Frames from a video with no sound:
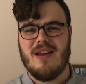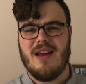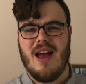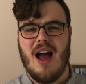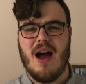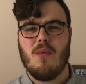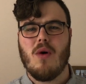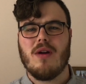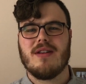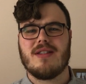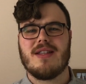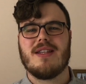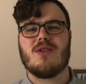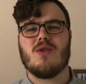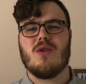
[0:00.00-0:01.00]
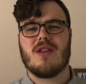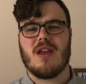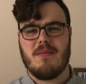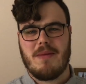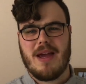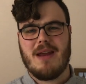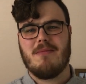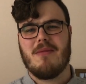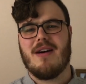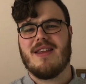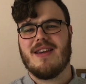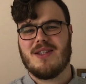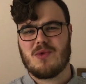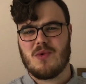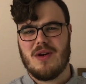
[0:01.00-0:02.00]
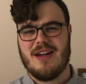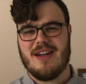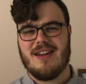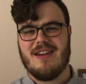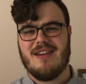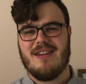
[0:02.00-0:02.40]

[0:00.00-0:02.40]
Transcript: What does this author mean by this word?